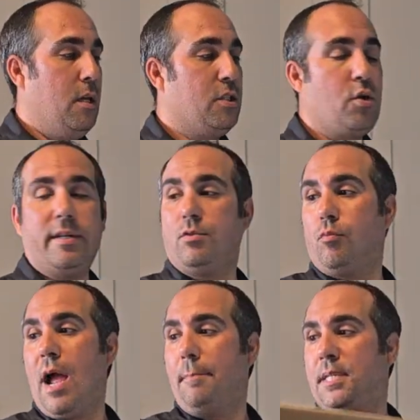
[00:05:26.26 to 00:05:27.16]
So it's
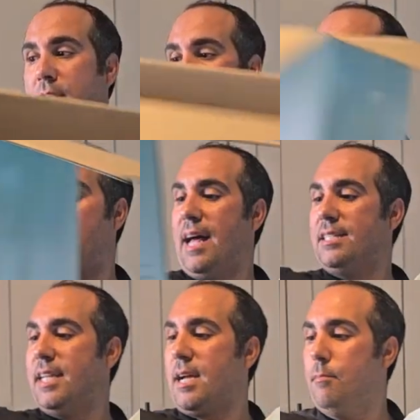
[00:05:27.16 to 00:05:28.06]
wrapped in this
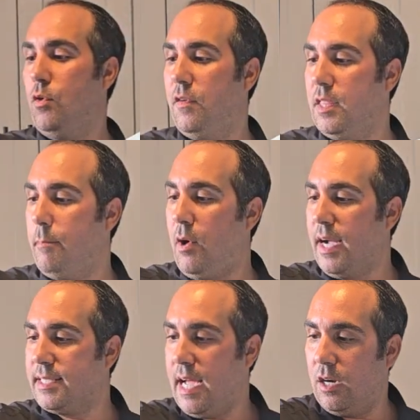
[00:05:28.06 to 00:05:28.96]
plastic. I'm moving the
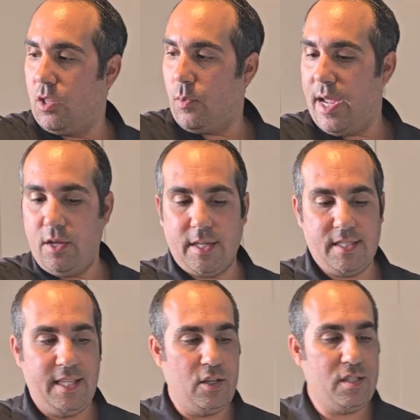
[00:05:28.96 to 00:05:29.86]
box out of the way. You can
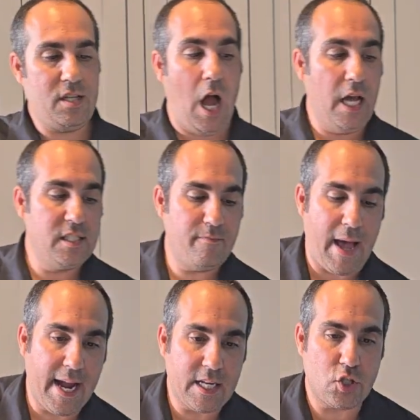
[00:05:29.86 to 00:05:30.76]
see there's tons of
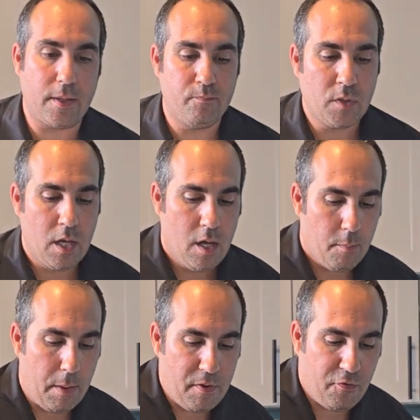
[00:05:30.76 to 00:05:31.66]
packaging.
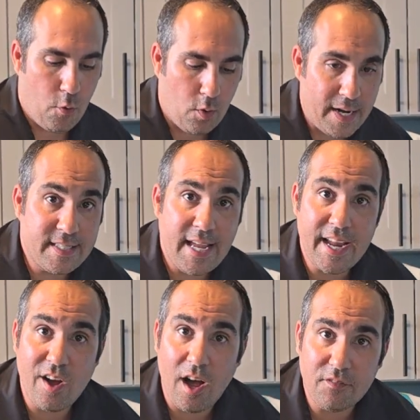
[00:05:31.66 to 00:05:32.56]
But before I
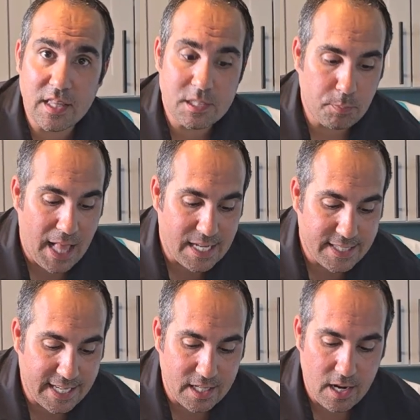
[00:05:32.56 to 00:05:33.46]
take off this
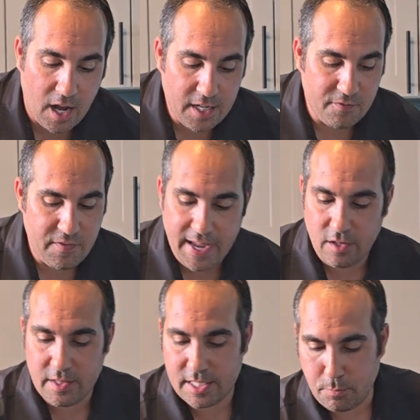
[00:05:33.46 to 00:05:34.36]
plastic and
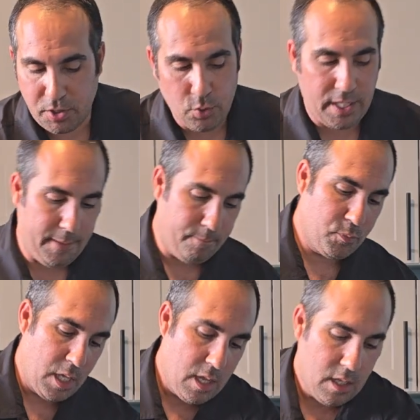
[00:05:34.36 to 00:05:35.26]
unveil this beauty,
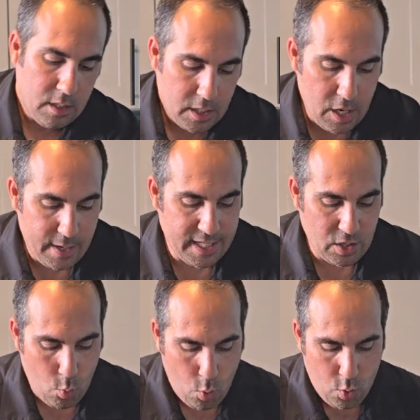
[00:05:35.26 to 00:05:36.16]
there is
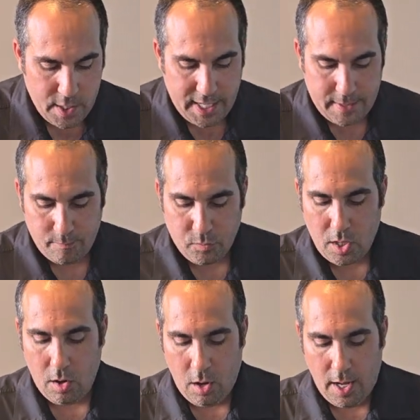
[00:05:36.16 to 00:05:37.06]
a warning
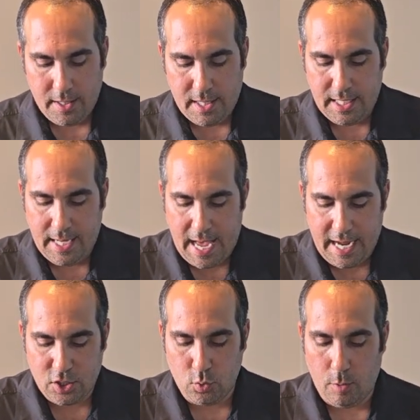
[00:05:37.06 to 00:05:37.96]
on the
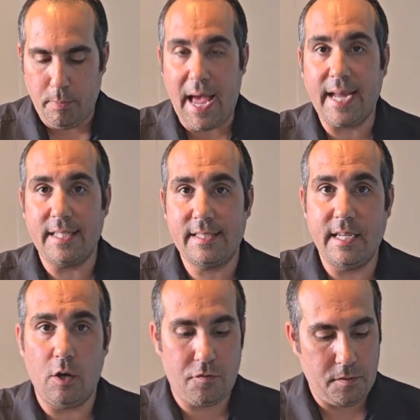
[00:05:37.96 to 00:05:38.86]
actual bag
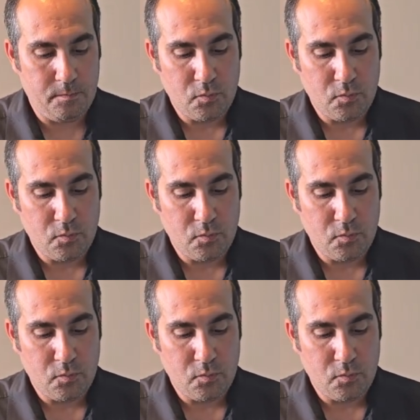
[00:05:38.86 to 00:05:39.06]
itself.